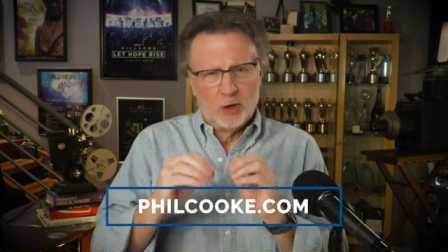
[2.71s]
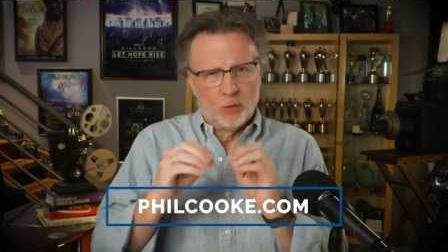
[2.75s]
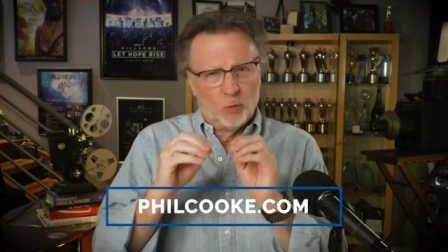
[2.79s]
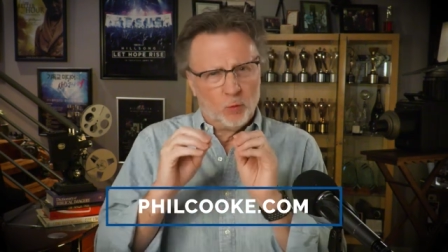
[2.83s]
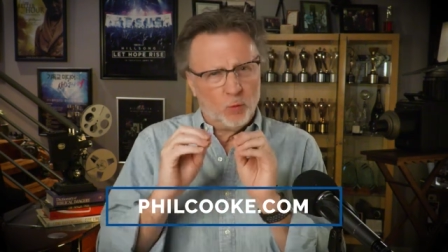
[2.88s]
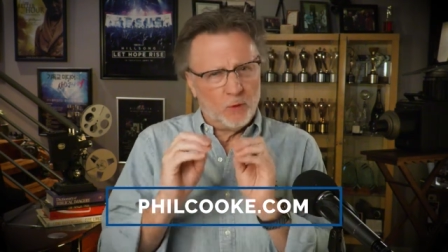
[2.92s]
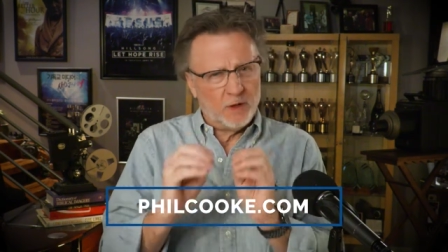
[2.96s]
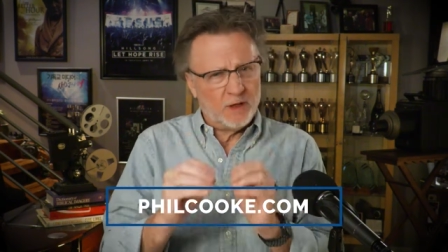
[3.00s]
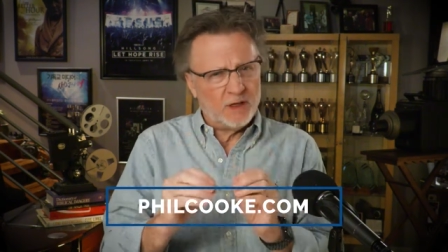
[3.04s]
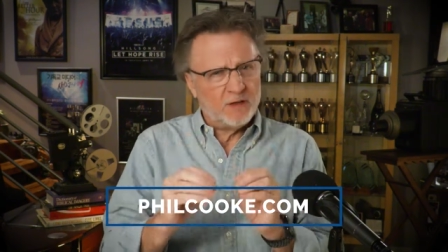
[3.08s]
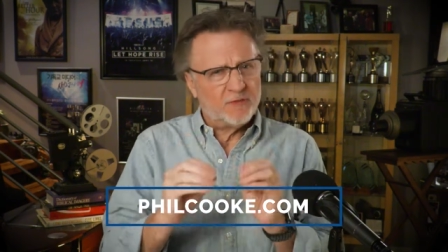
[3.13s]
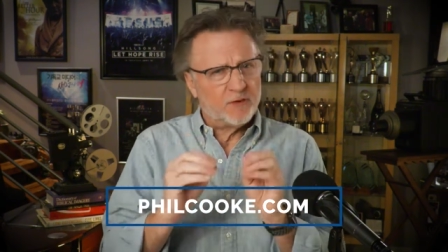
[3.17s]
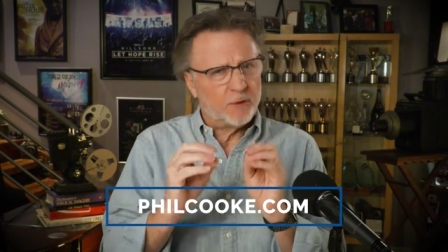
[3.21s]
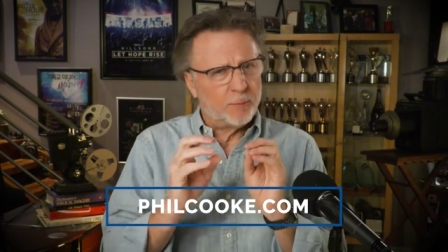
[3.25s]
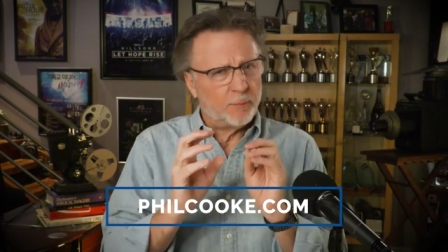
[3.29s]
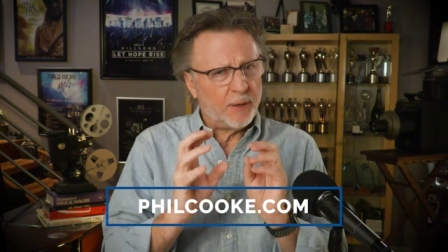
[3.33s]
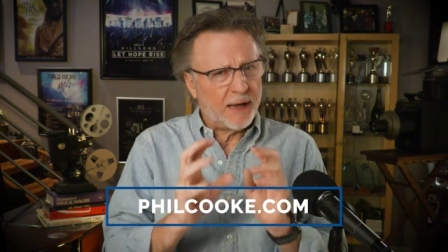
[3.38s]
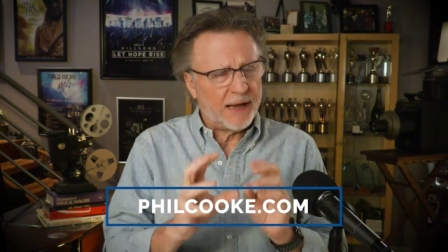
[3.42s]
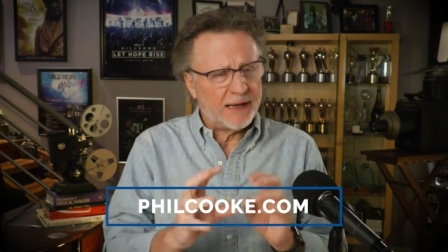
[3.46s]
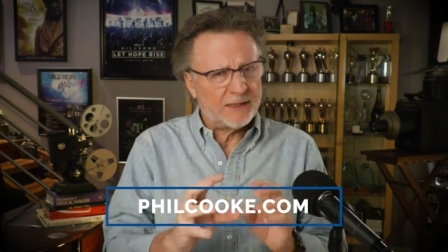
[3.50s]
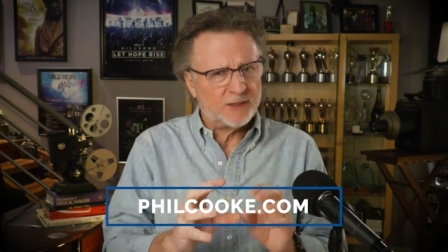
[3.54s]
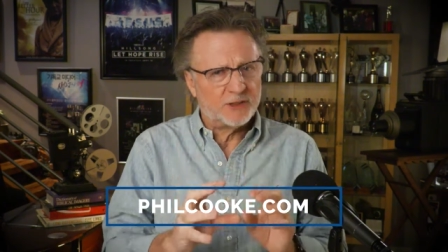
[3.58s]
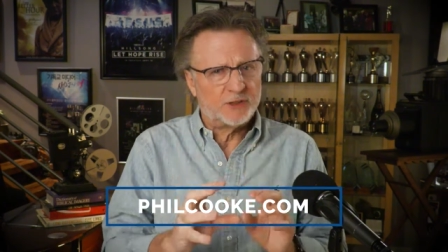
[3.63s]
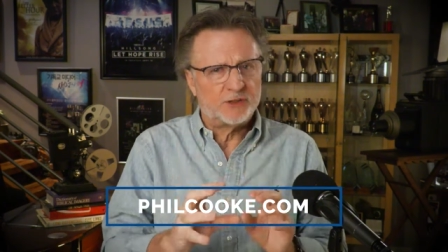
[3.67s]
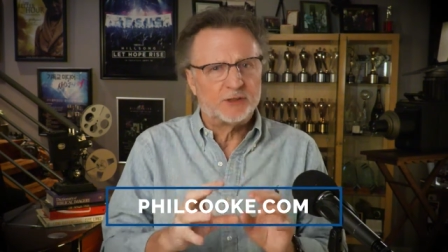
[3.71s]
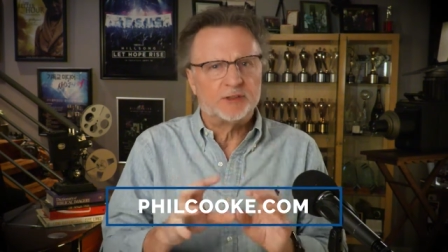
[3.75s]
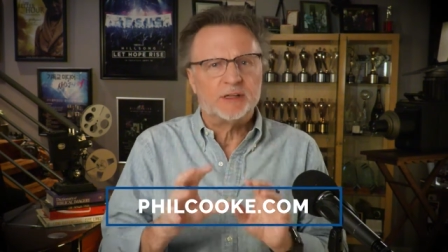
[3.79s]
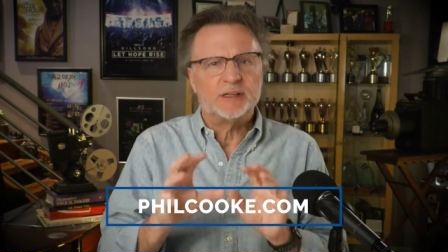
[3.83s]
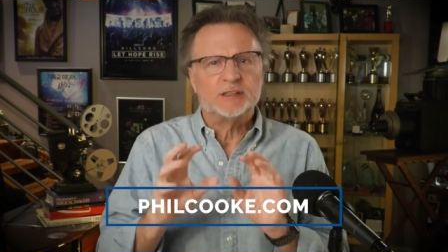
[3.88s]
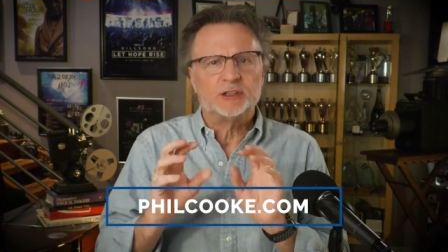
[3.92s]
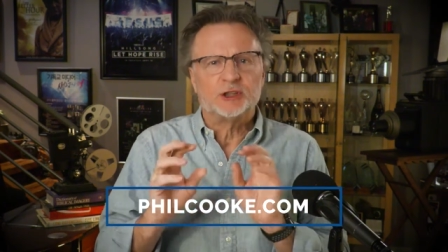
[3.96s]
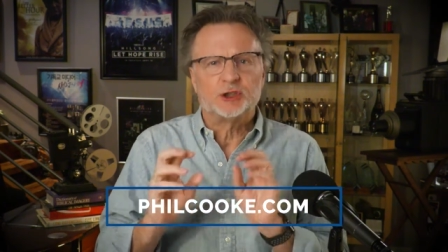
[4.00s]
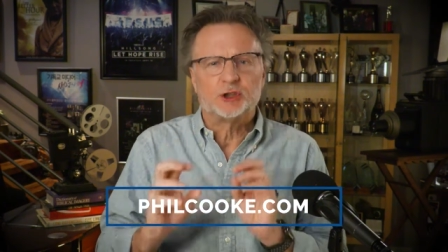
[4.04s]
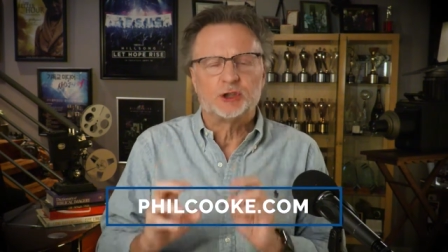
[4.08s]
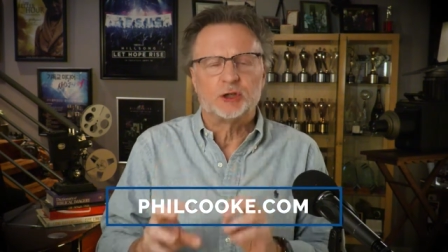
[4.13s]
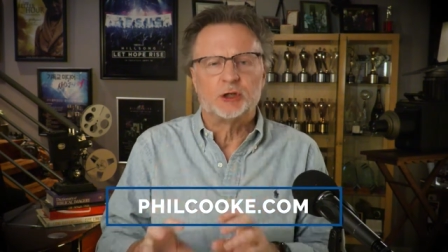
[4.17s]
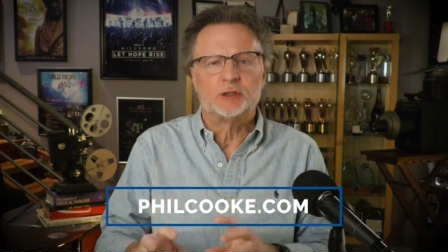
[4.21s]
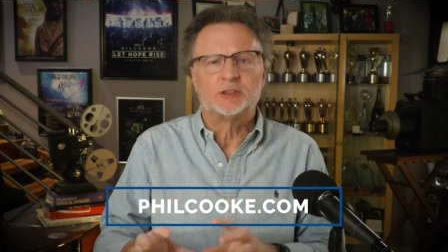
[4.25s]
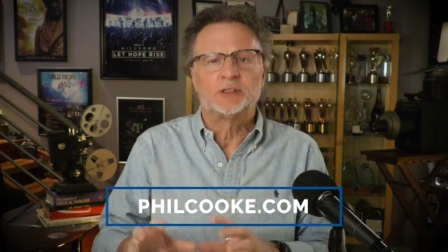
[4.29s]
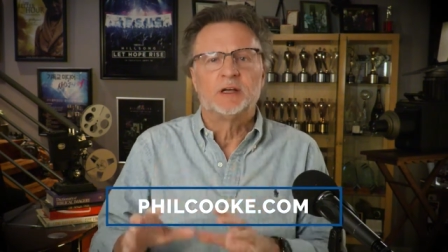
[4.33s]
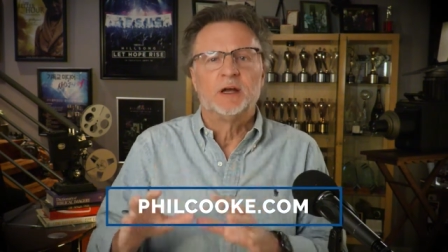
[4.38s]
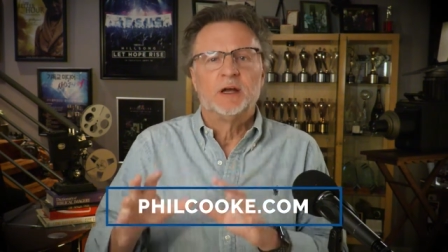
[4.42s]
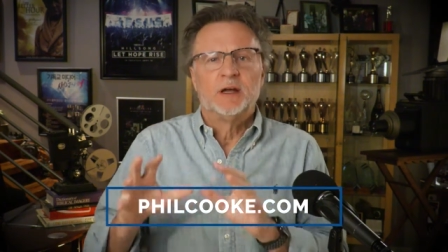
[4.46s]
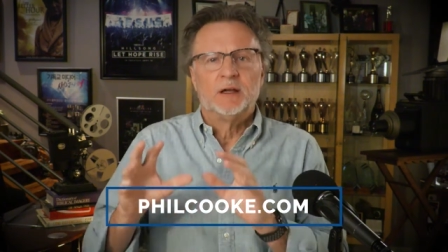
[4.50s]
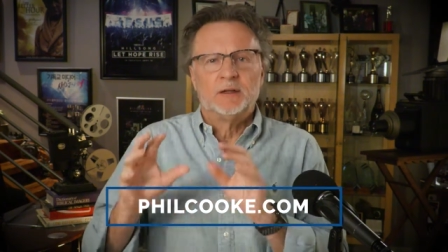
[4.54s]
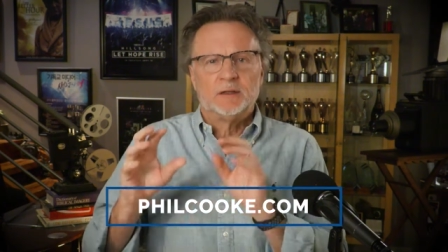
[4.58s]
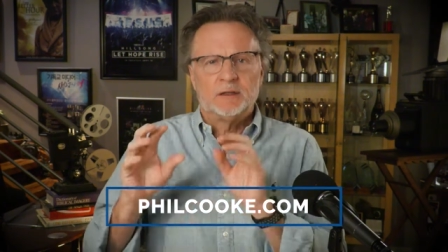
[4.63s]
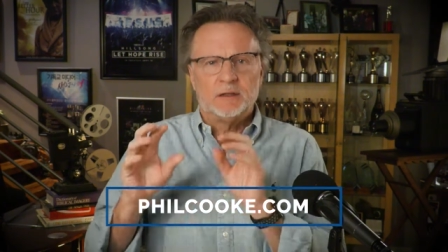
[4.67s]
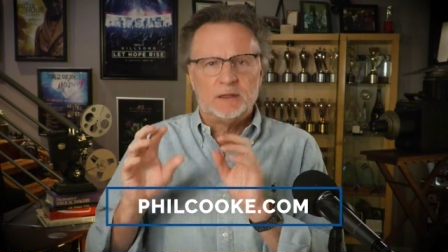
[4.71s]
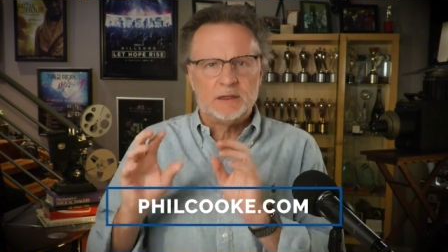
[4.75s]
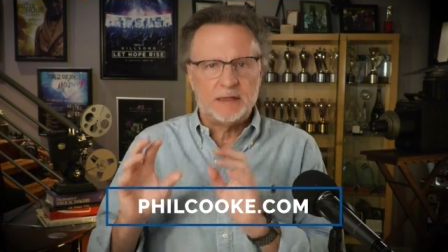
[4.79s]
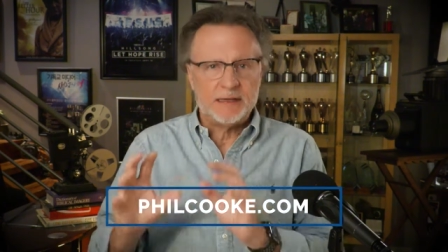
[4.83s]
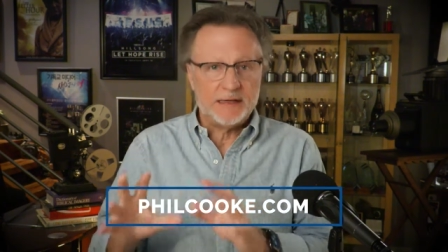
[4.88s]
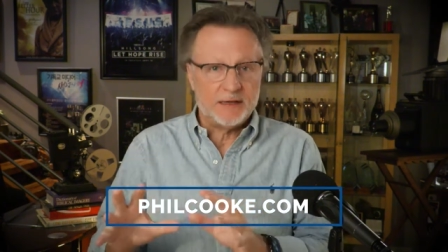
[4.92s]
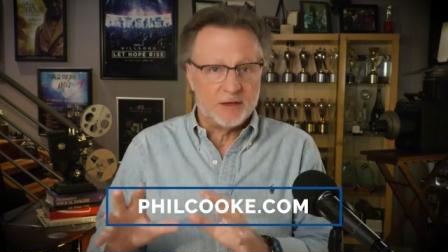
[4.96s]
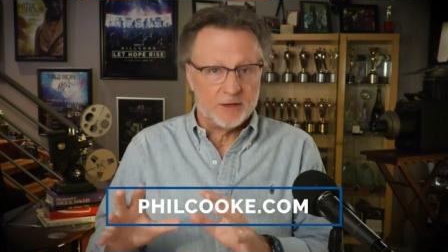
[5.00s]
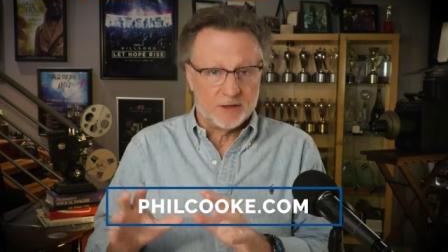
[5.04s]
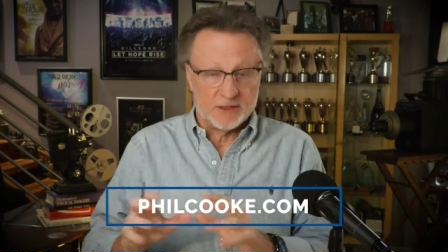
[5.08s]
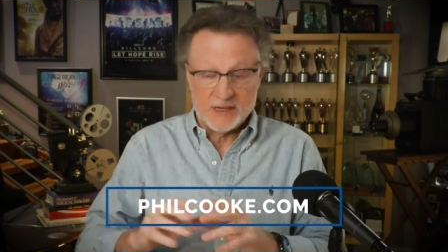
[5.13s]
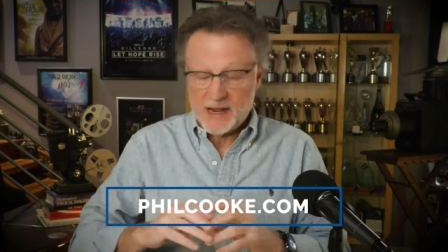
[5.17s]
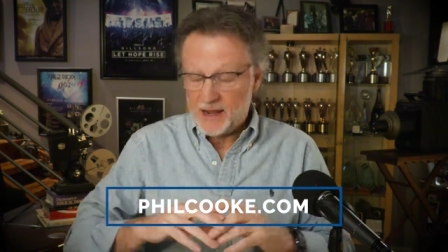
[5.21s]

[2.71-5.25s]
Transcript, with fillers: really for pastors and church leaders.